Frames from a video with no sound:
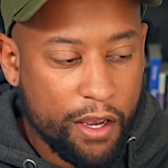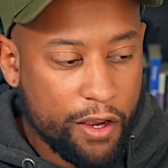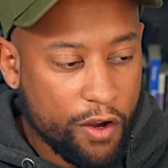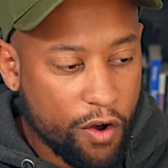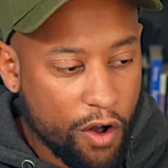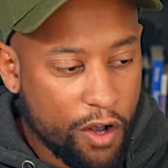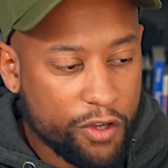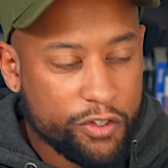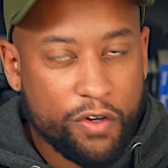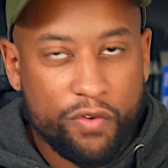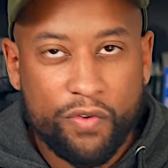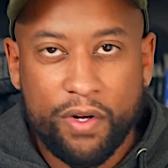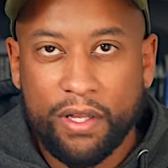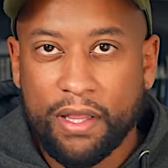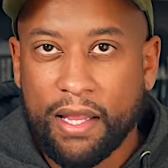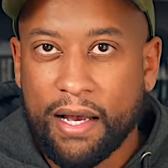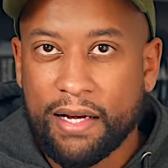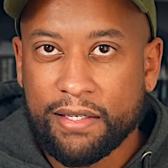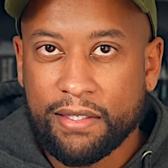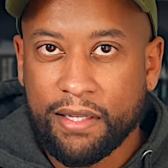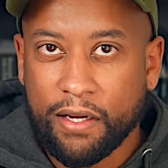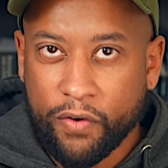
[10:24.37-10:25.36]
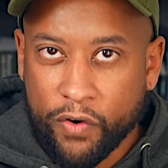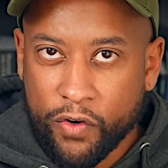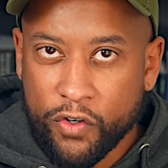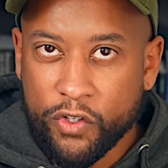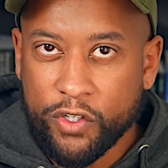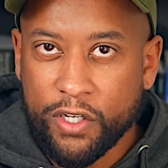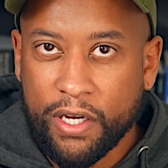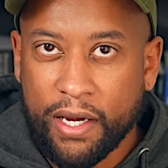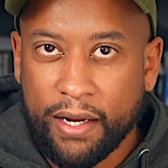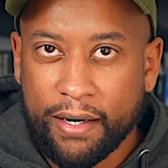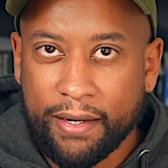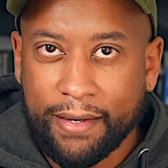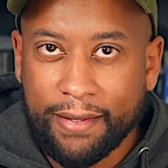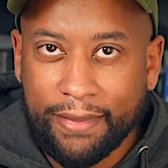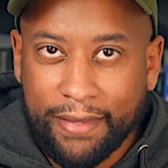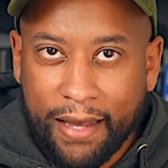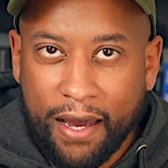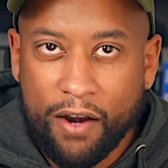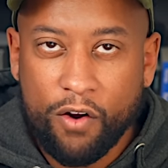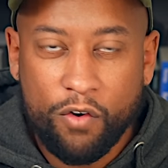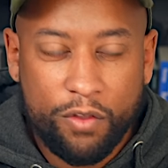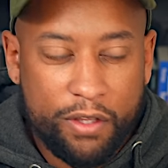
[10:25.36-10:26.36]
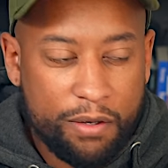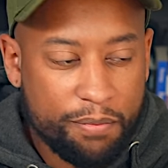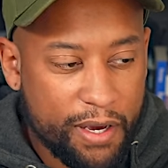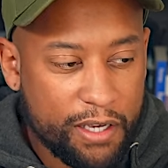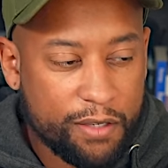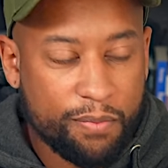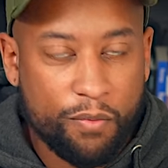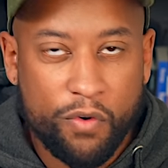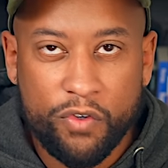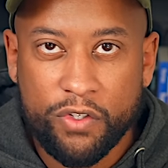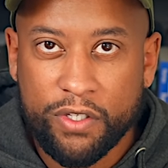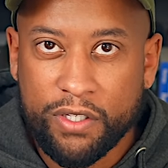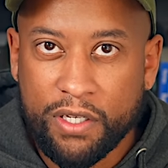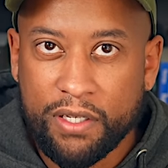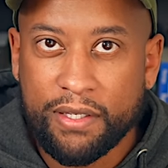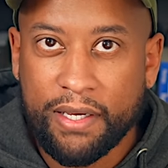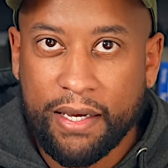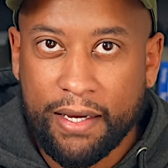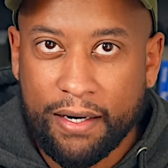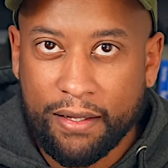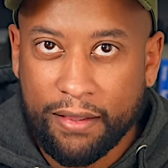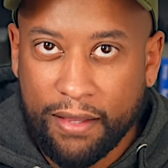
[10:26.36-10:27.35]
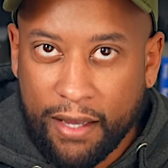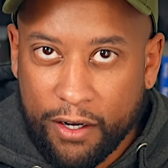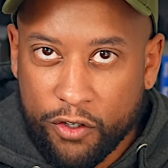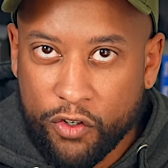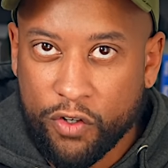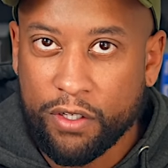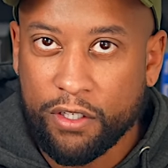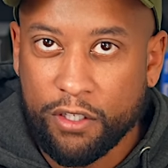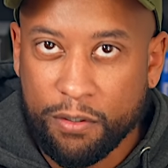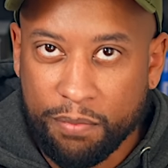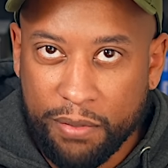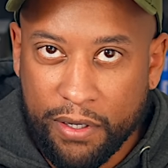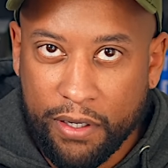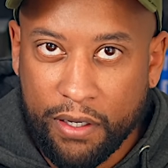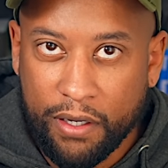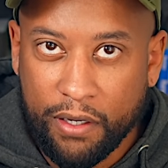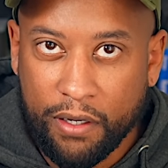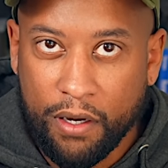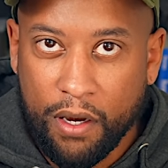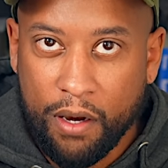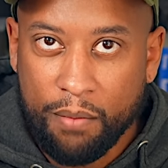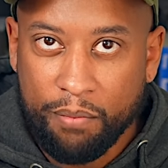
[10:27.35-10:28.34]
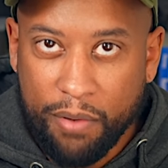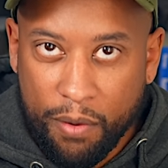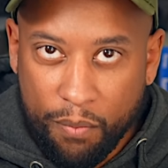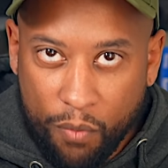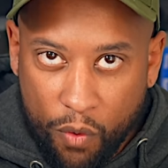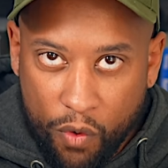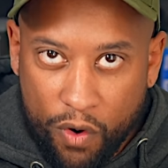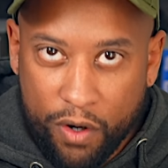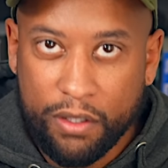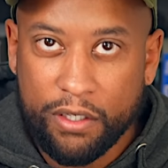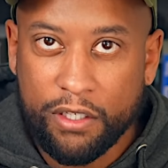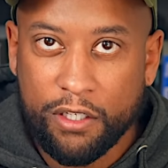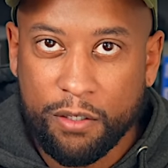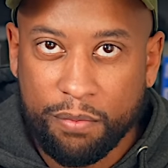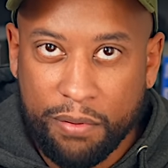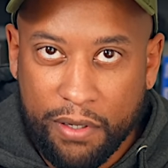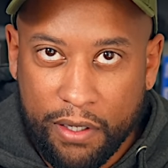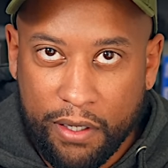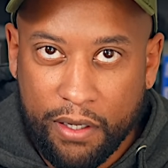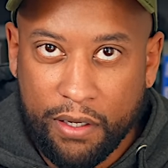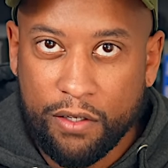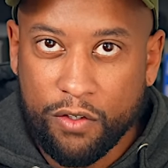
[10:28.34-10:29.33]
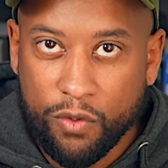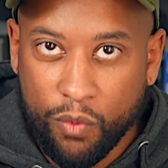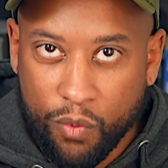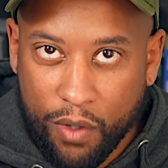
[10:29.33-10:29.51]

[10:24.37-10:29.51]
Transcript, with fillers: he'll also realize that Christianity not only makes more sense intellectually speaking, but morally speaking as